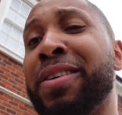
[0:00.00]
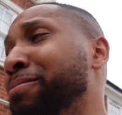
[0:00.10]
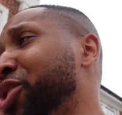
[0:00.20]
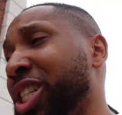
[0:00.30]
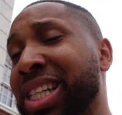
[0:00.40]
i
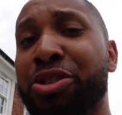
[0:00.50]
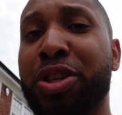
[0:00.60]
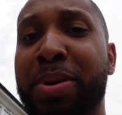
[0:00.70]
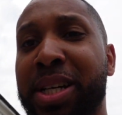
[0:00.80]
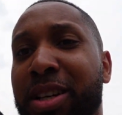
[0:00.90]
am just
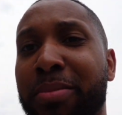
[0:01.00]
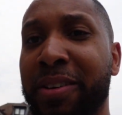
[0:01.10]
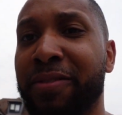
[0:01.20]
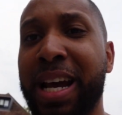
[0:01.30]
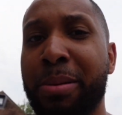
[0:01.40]
literally picked up my
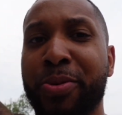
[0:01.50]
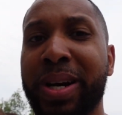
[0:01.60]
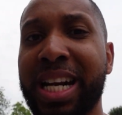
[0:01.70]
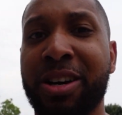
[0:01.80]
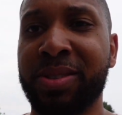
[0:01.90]
camera
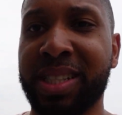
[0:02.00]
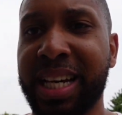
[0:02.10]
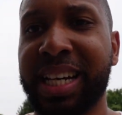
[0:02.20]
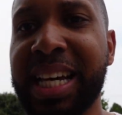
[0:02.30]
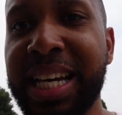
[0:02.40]
right now and was
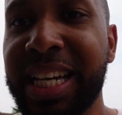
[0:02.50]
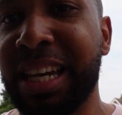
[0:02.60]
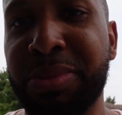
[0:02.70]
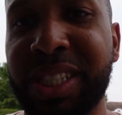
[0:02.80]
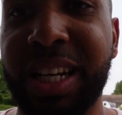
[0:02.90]
like,
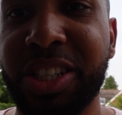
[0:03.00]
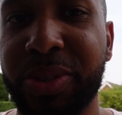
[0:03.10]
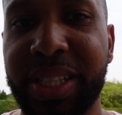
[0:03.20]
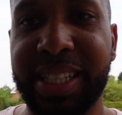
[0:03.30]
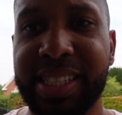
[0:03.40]
let me start
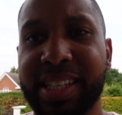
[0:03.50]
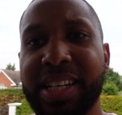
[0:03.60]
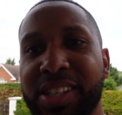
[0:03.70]
doing this.